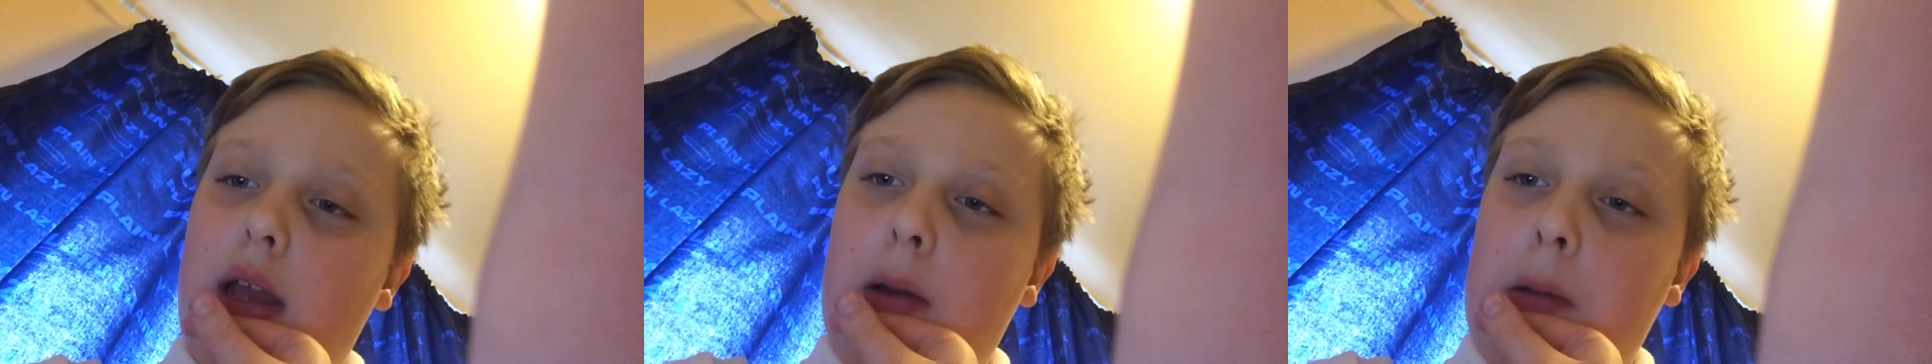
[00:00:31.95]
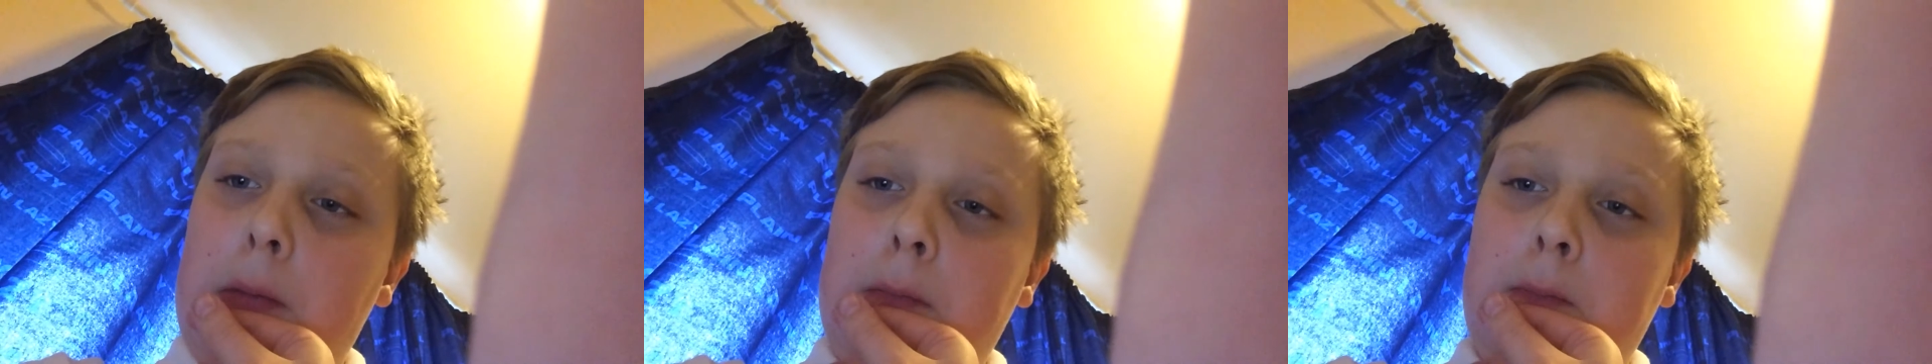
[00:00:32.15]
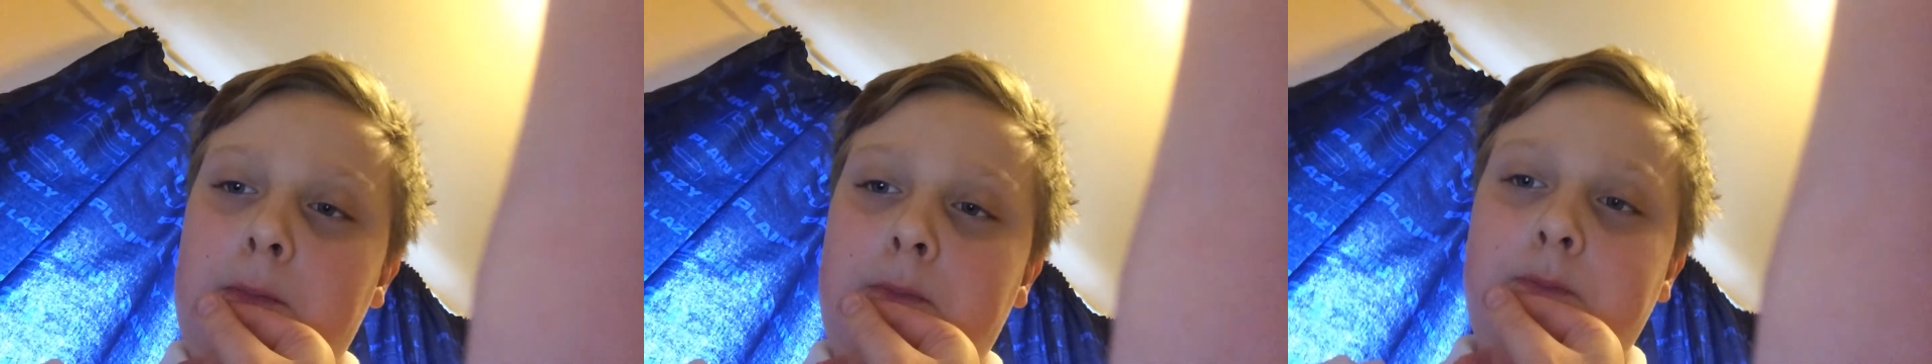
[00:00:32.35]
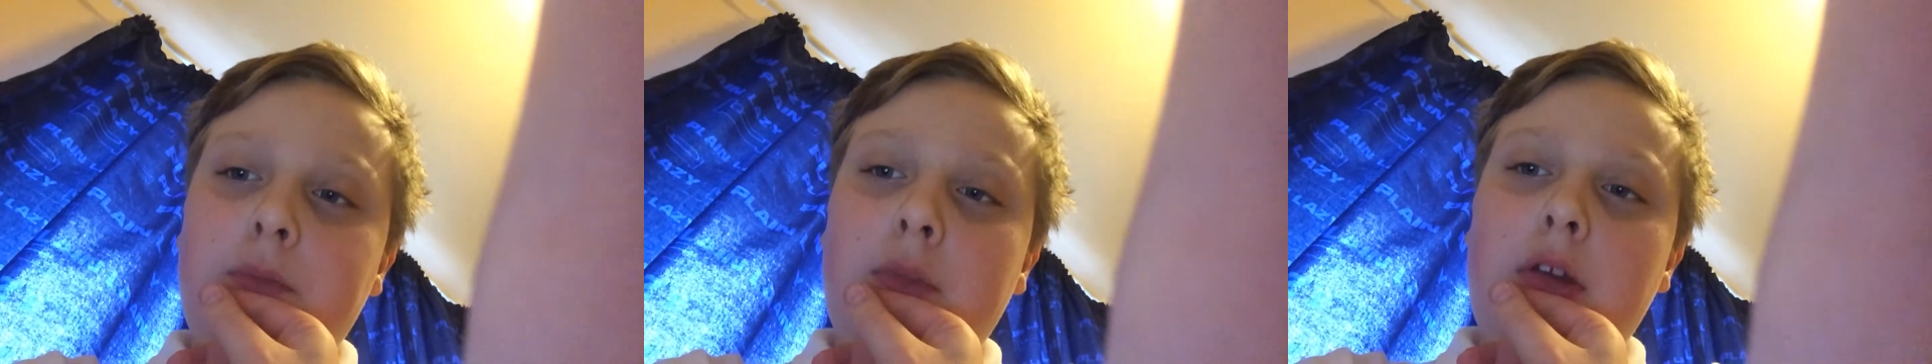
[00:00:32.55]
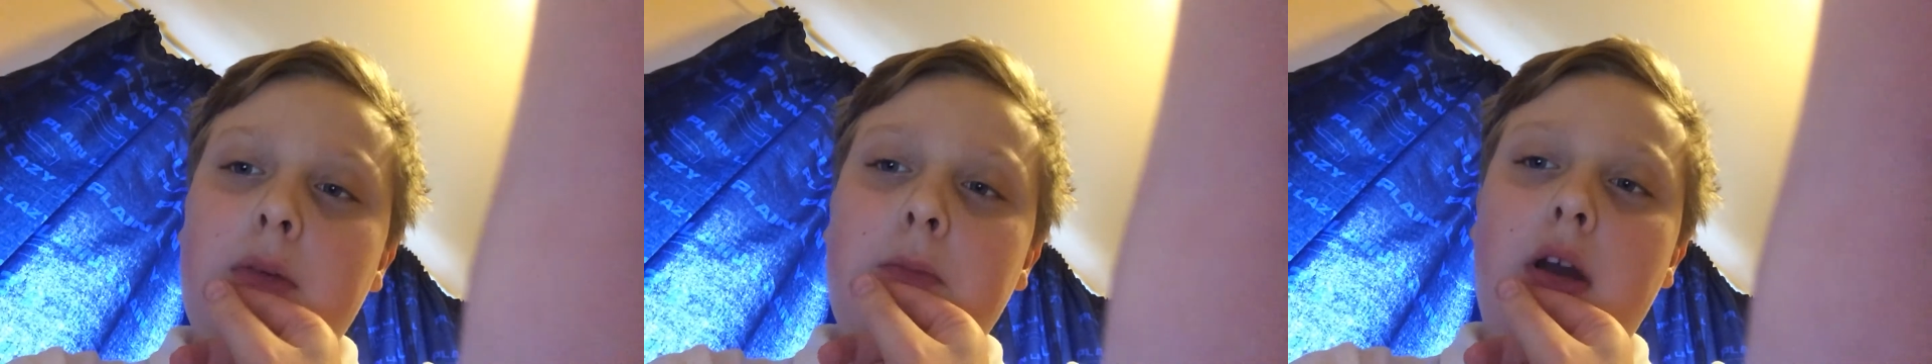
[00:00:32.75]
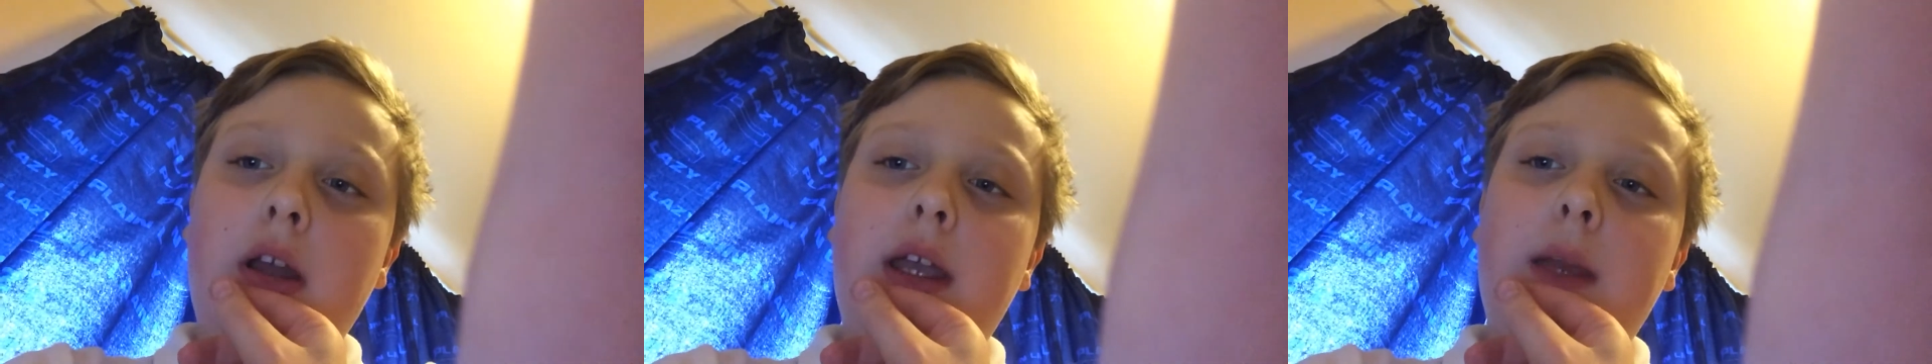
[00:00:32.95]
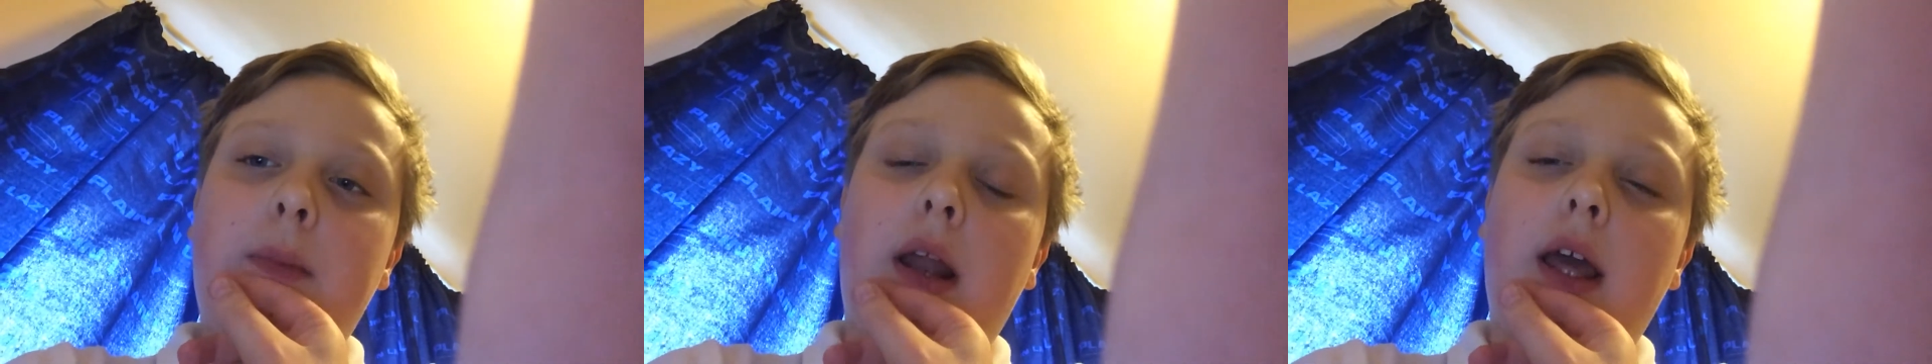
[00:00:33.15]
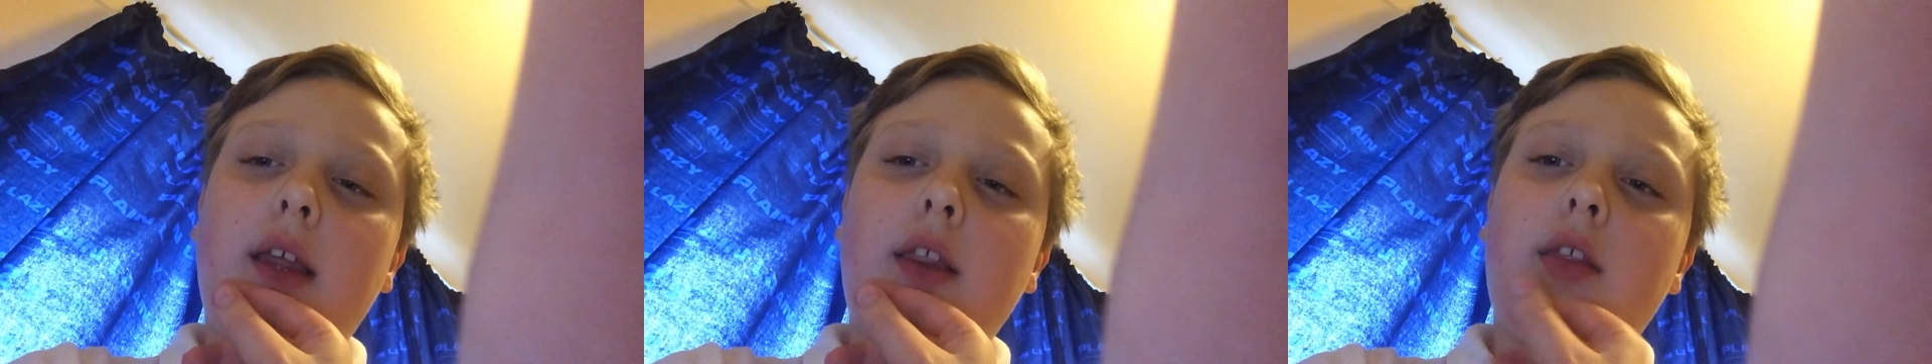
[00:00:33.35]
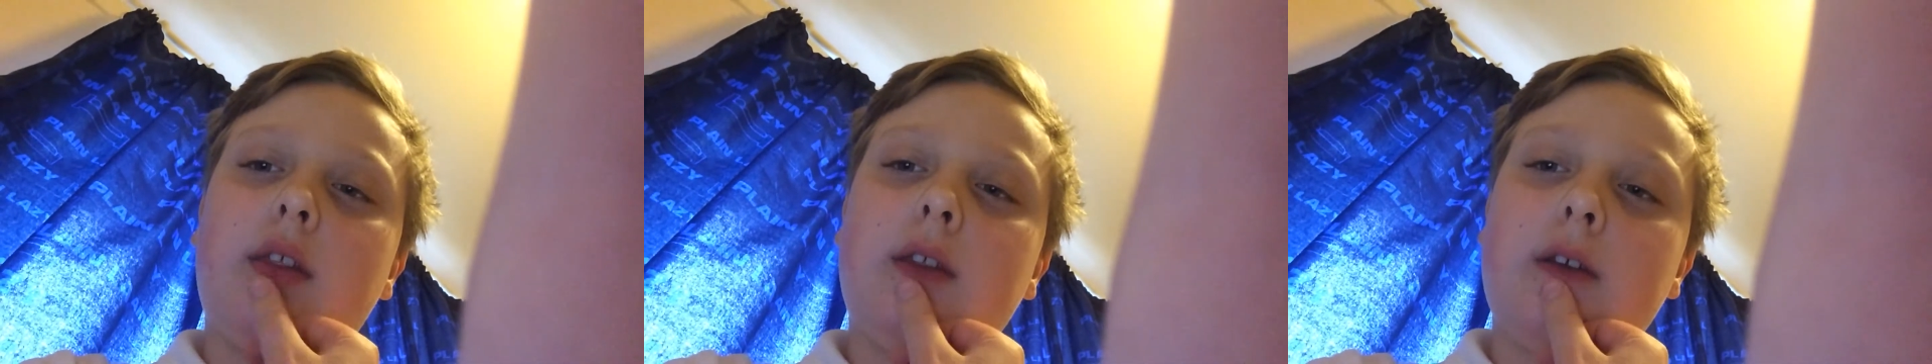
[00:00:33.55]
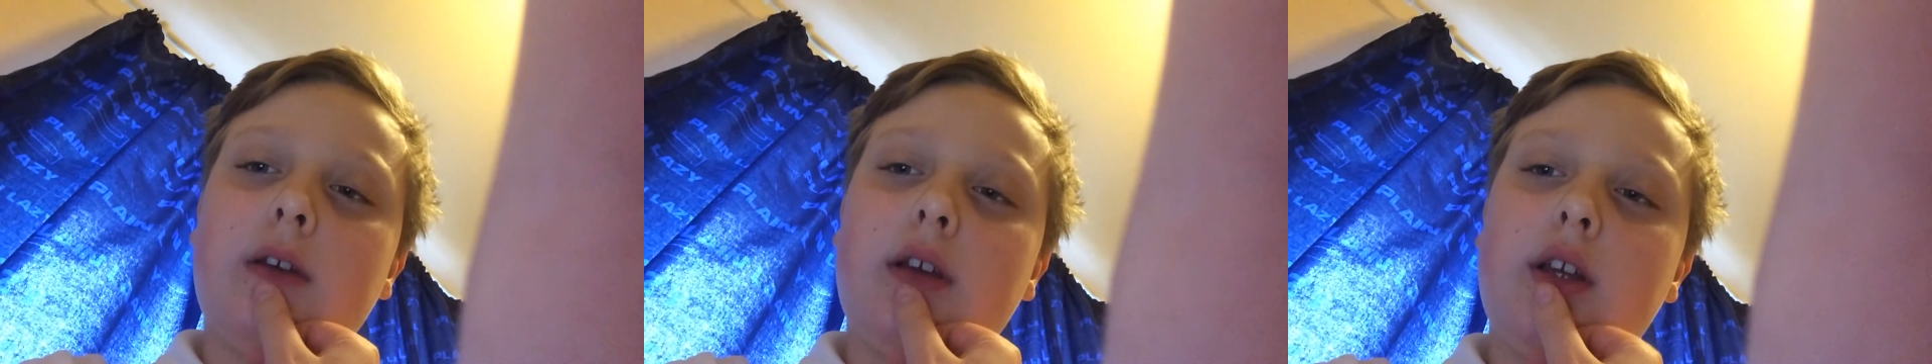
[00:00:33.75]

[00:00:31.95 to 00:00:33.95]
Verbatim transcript: um, monkey place